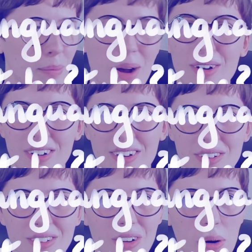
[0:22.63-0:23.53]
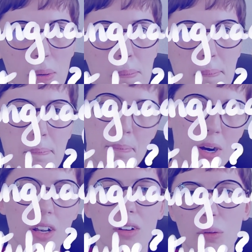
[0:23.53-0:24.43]
about it years ago,
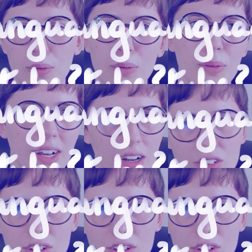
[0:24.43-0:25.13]
but also English